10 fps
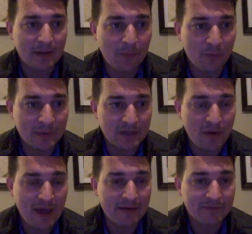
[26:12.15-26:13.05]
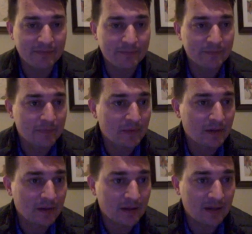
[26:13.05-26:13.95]
I'm hoping you have,
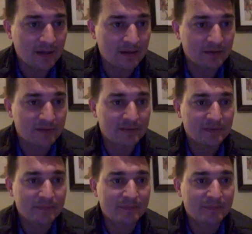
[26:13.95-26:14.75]
is